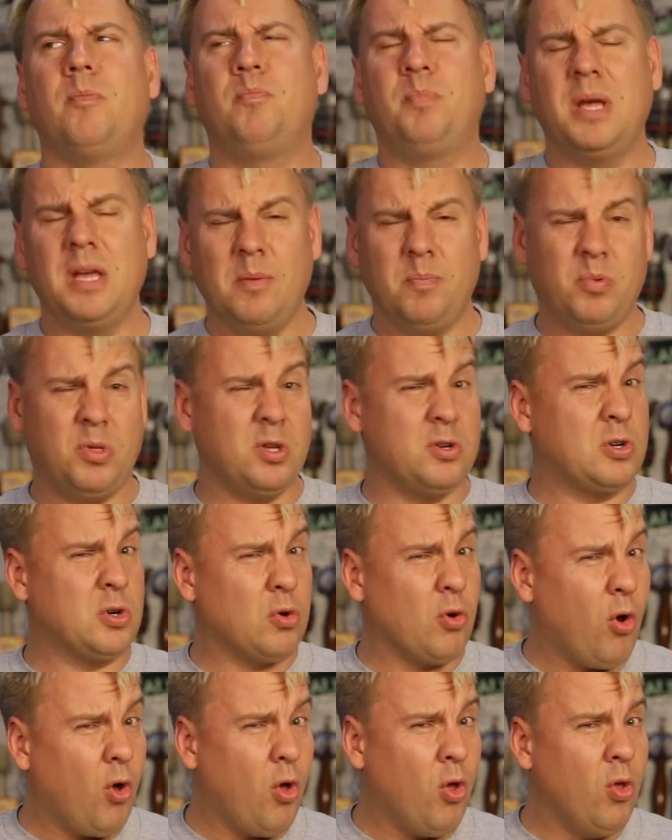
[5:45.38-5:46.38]
Pip the
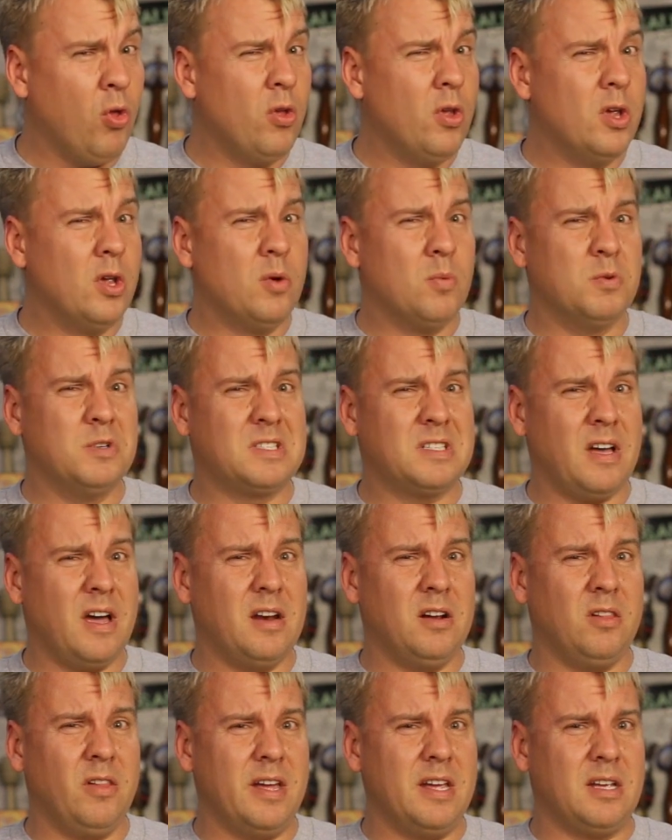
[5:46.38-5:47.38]
Troll was
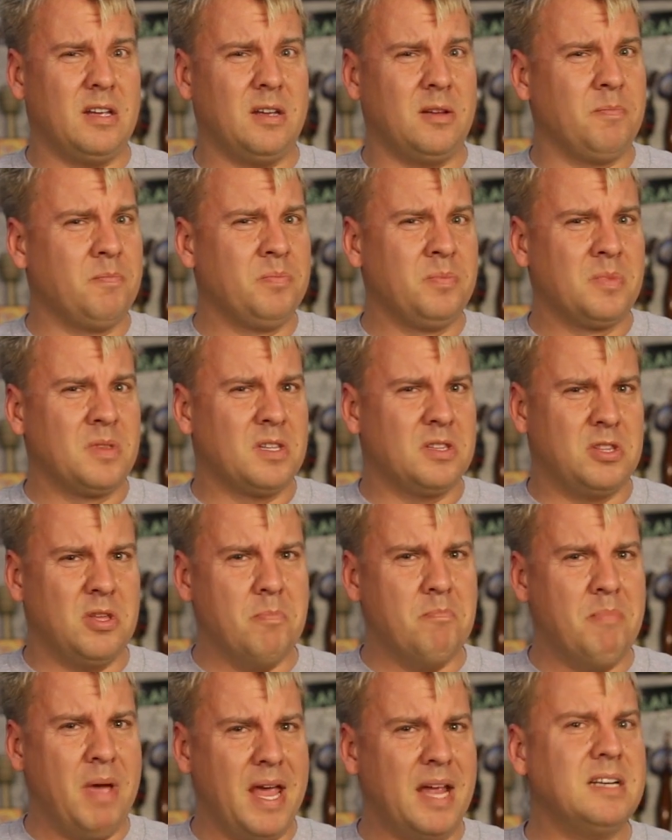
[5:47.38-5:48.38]
kind of like the
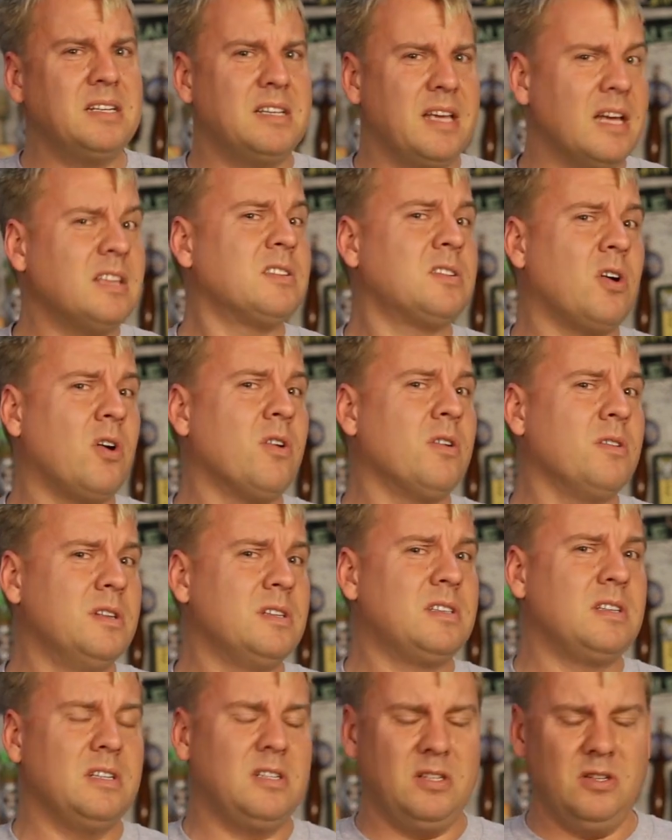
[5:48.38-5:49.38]
main guest star in
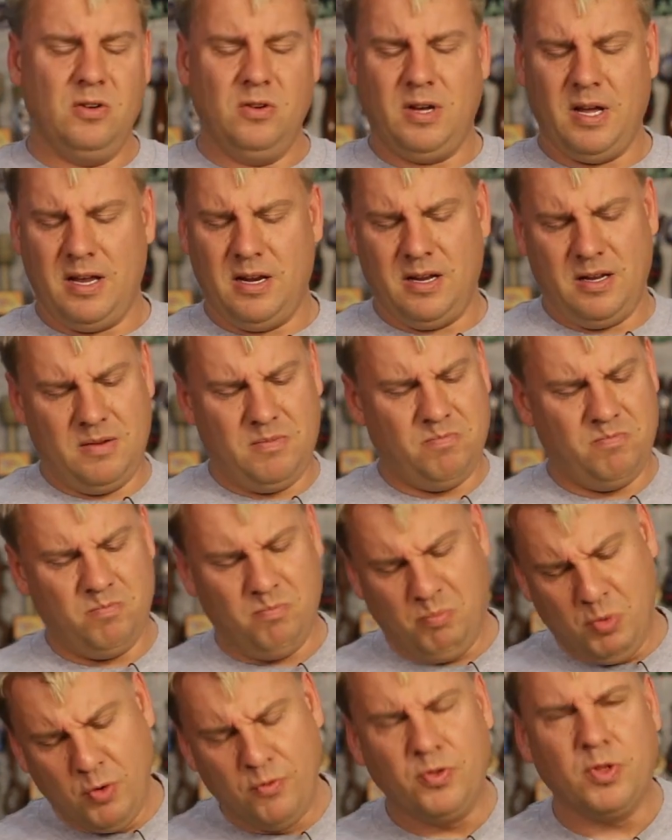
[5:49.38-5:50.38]
this issue, kind of
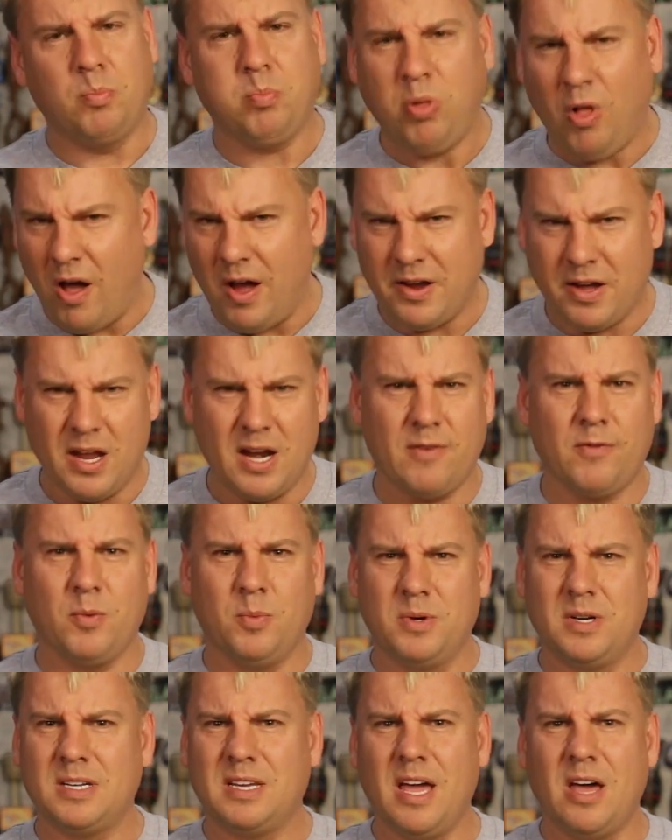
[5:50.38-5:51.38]
moved the plot, got
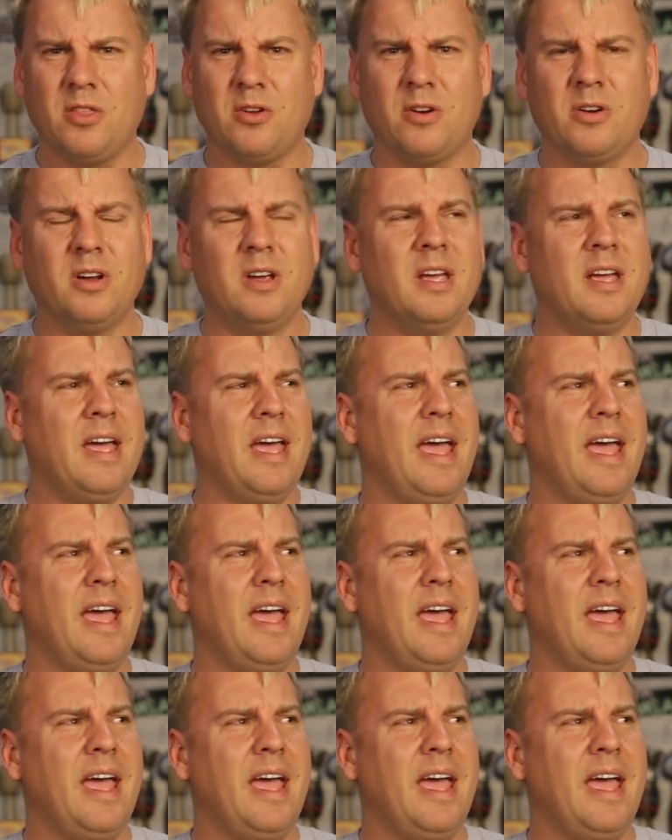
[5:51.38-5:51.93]
everyone together,